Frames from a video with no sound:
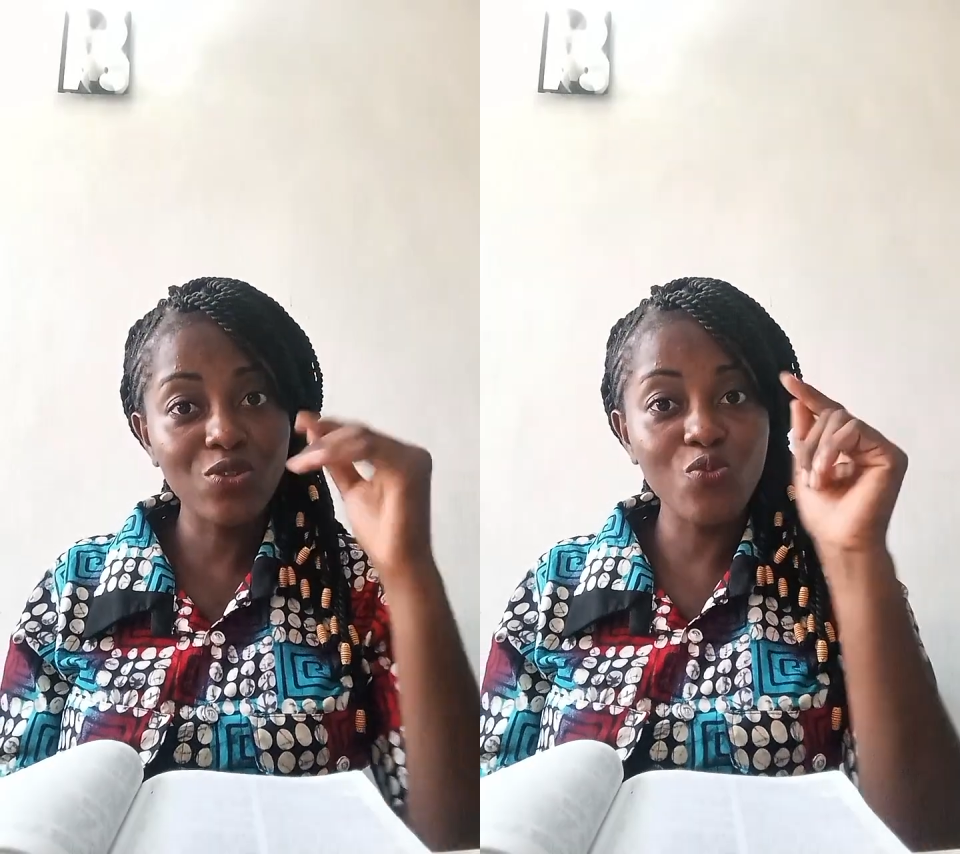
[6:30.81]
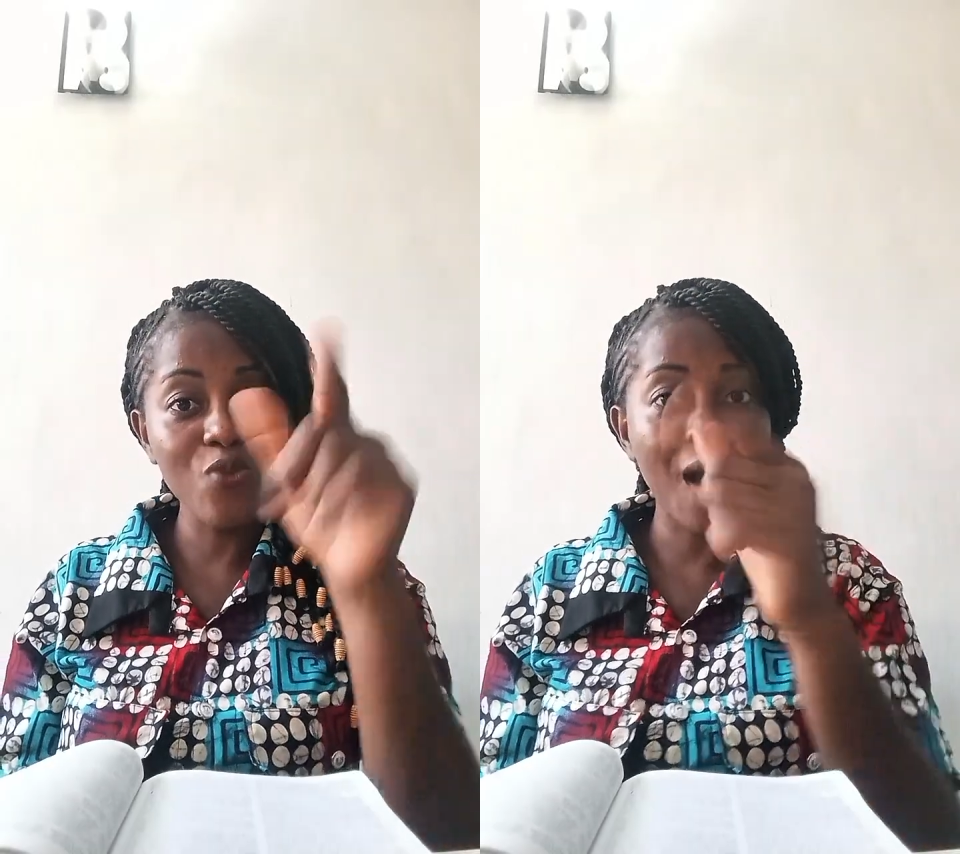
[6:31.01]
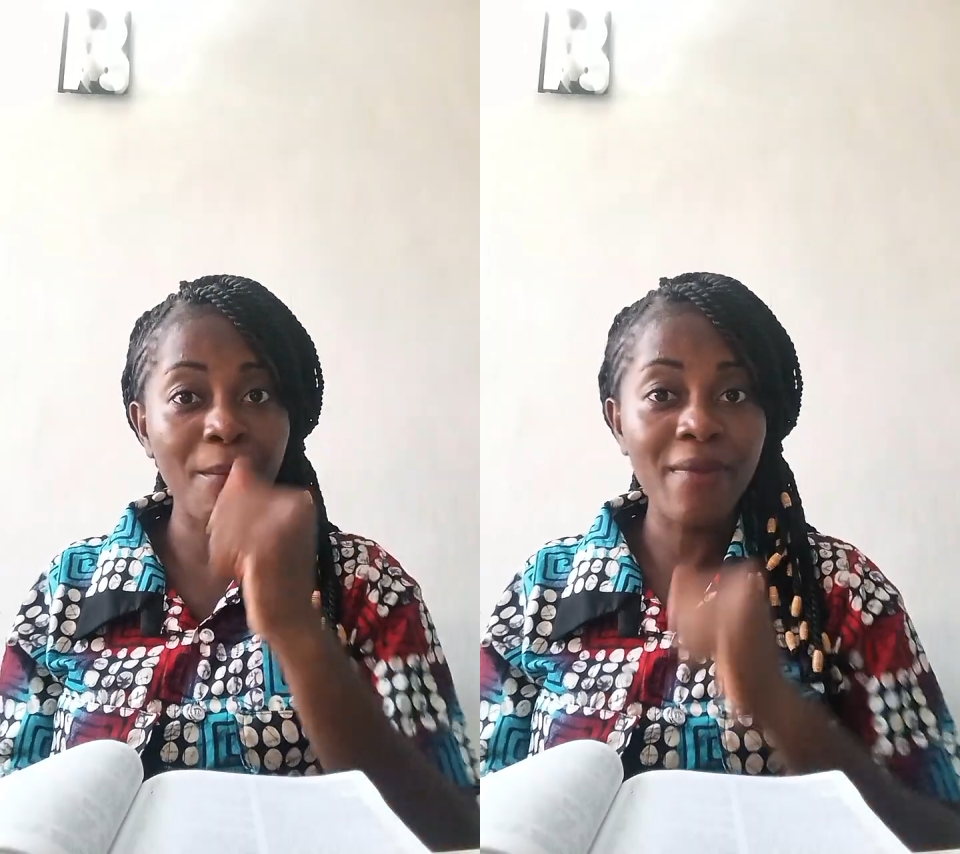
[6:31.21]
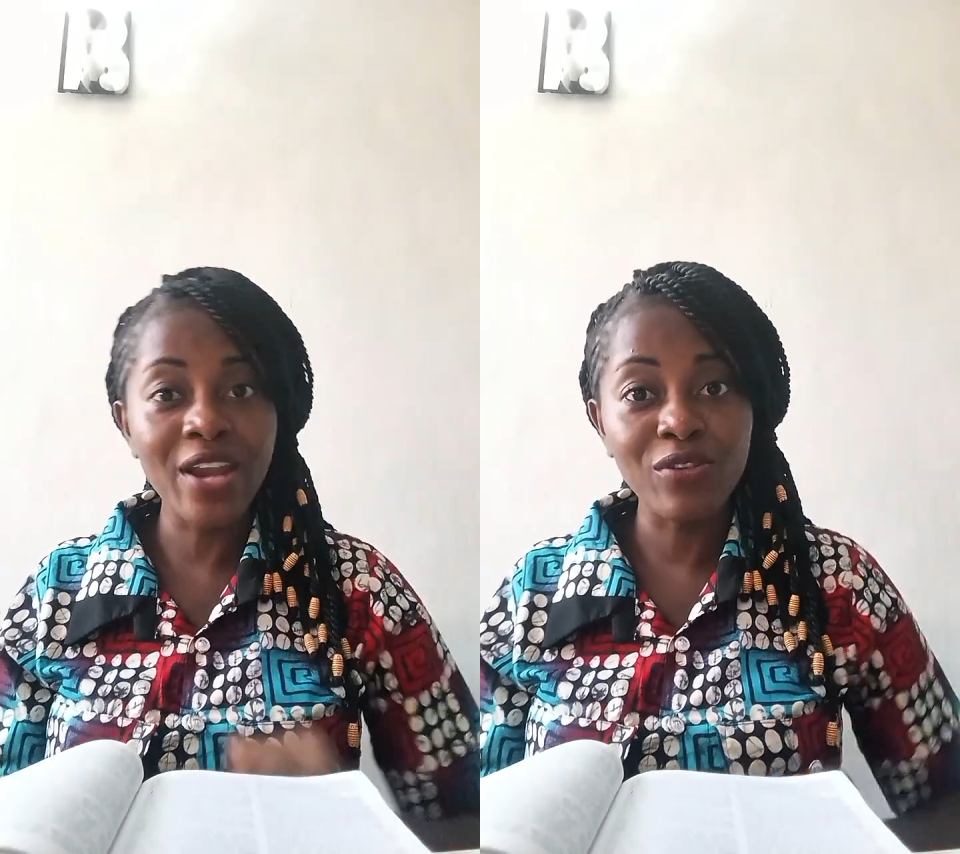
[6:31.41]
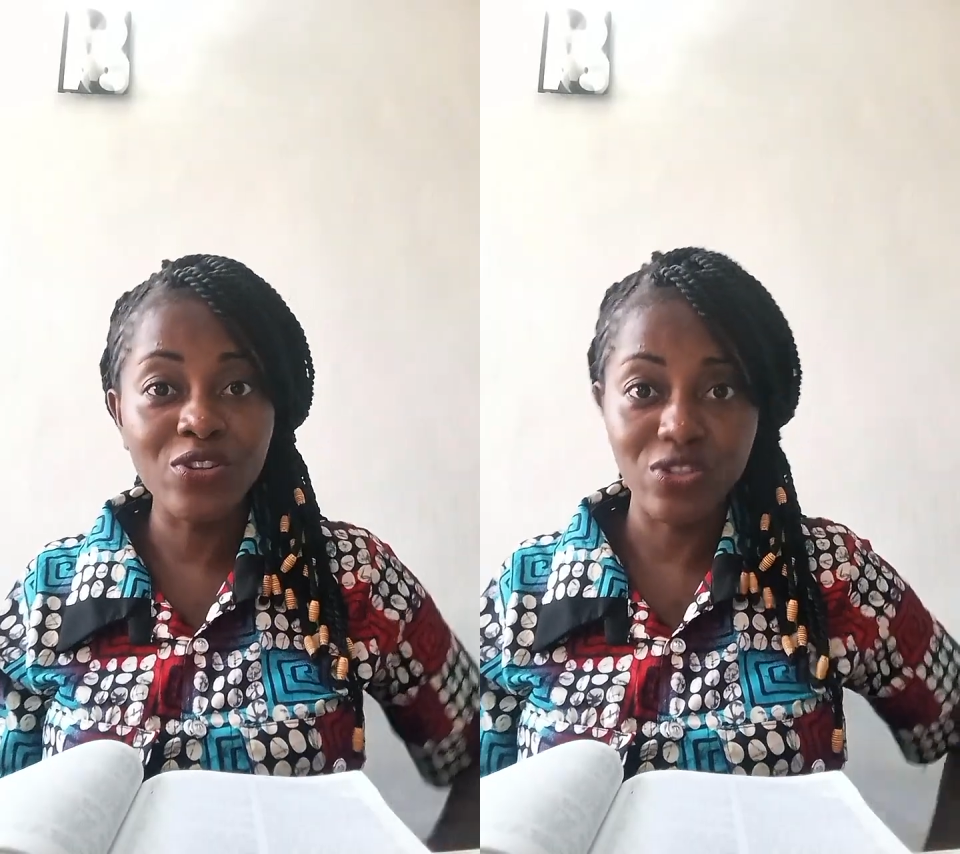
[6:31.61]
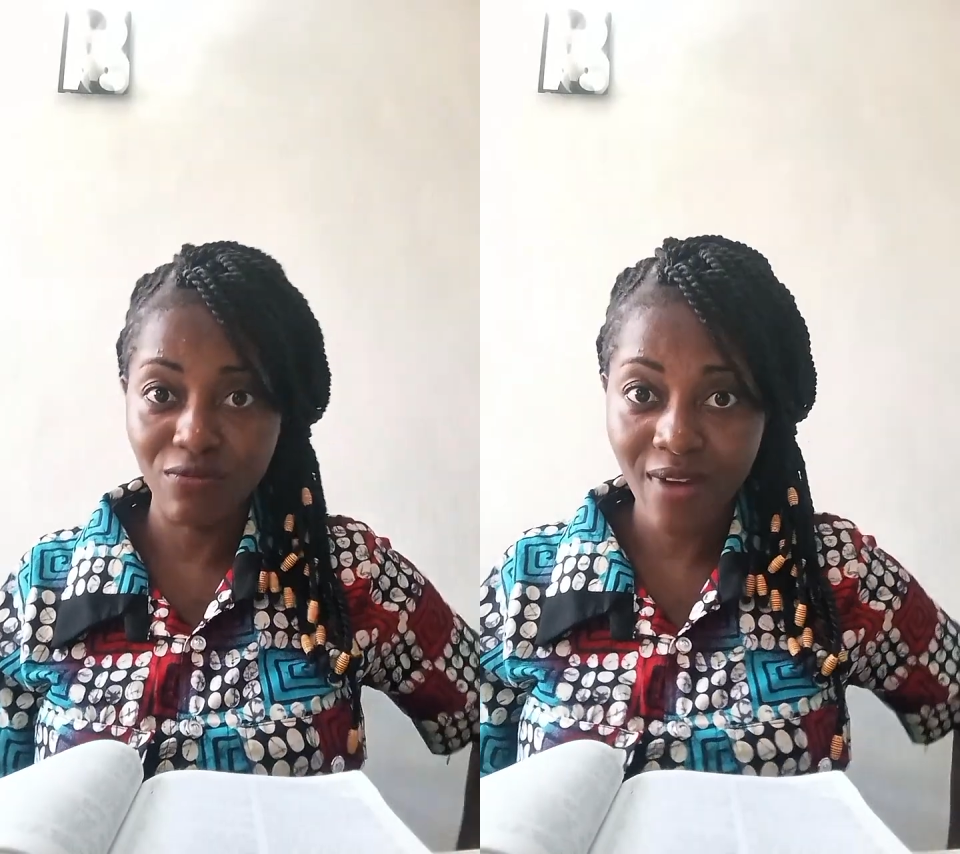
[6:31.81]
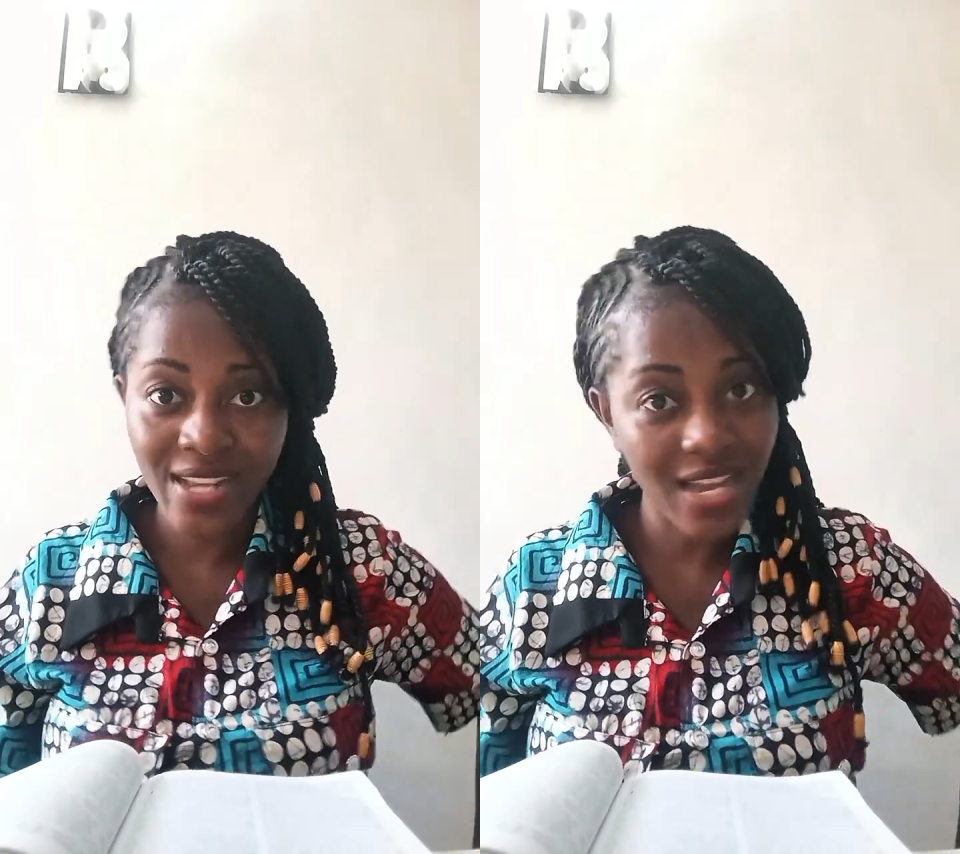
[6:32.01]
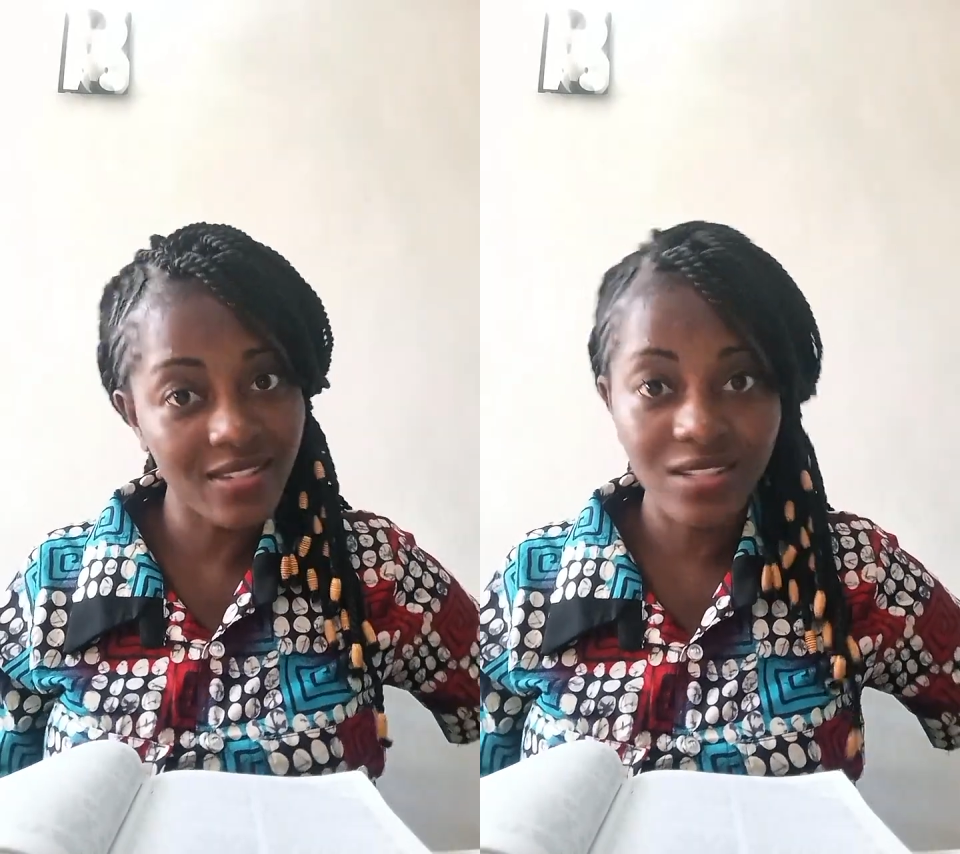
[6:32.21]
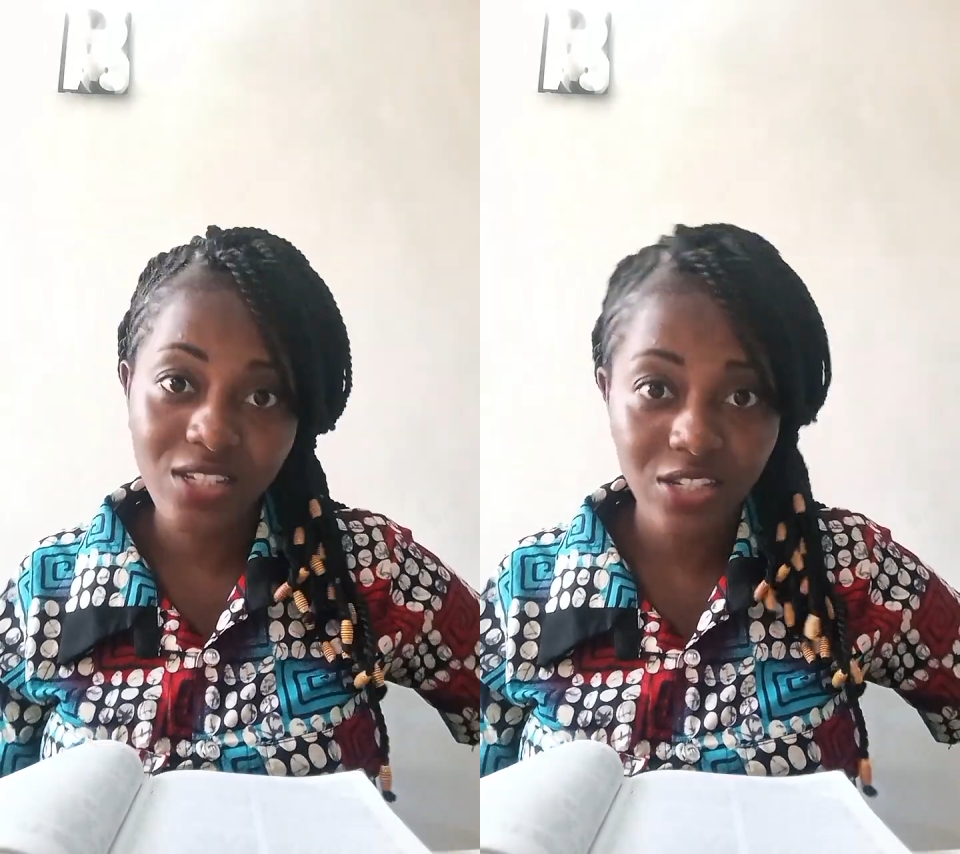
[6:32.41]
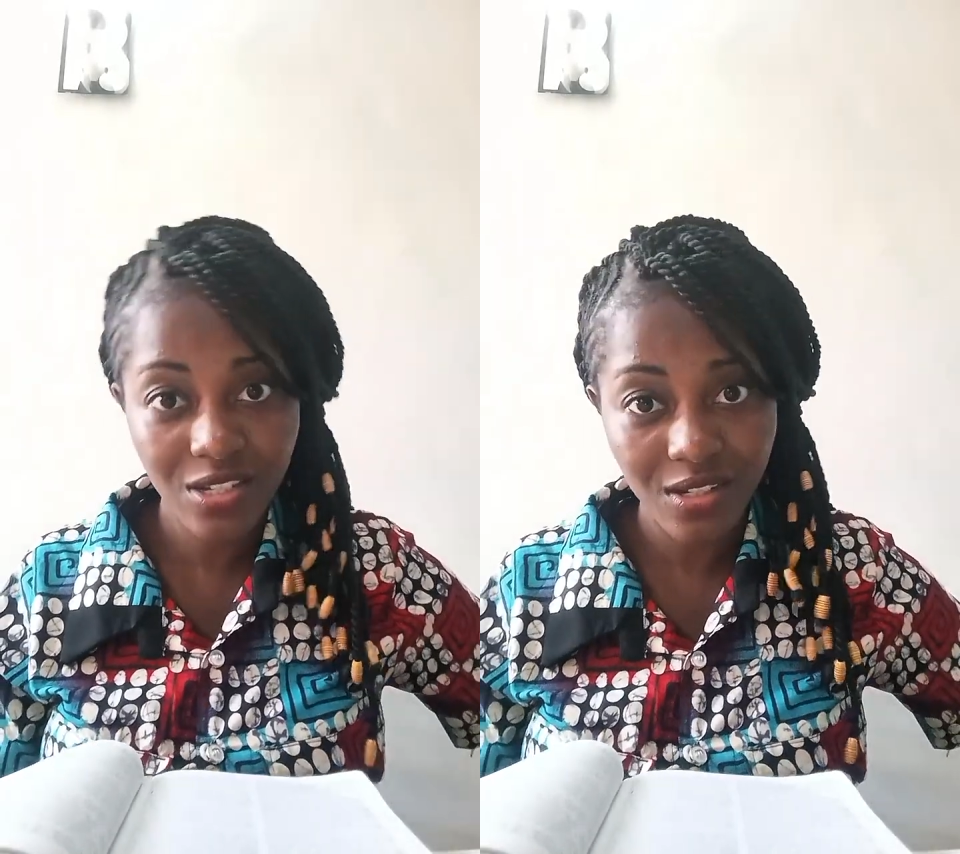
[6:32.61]
So who am I not to write as a
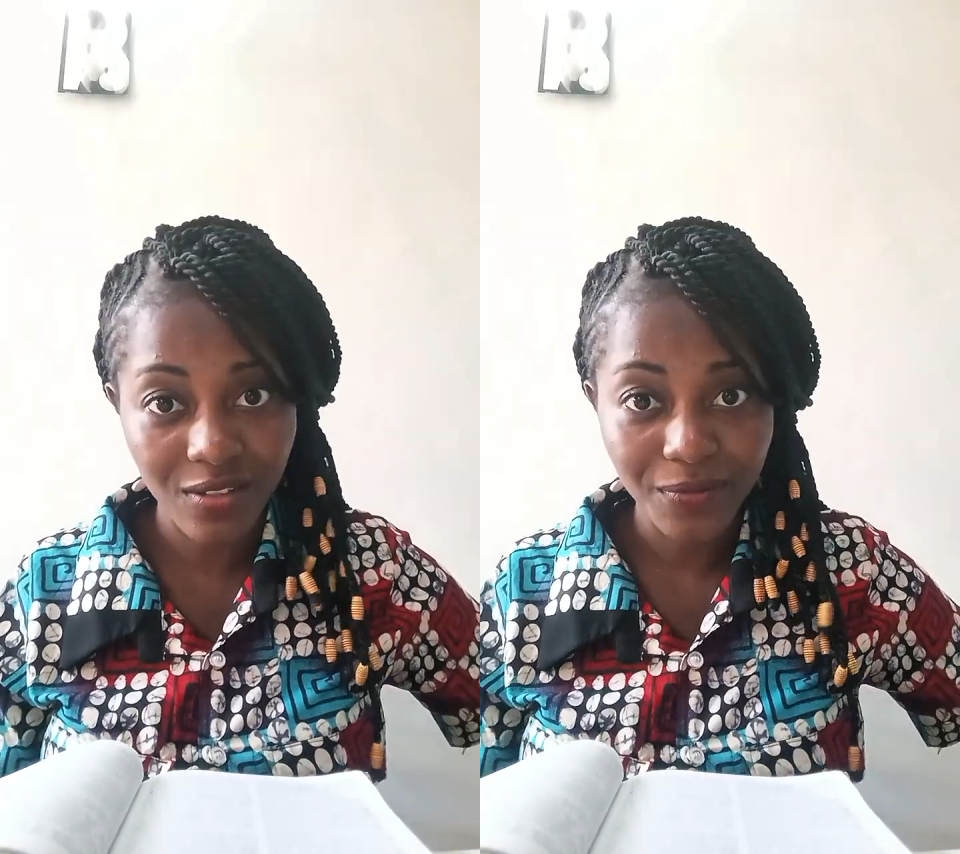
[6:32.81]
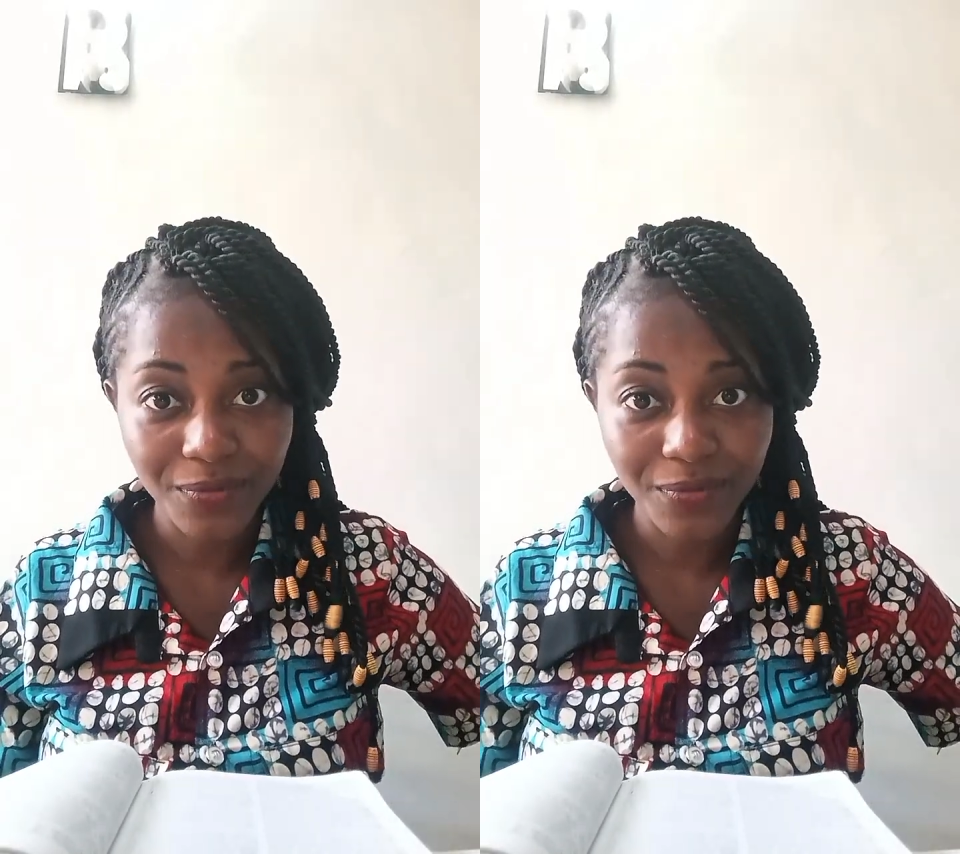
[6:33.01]
teacher?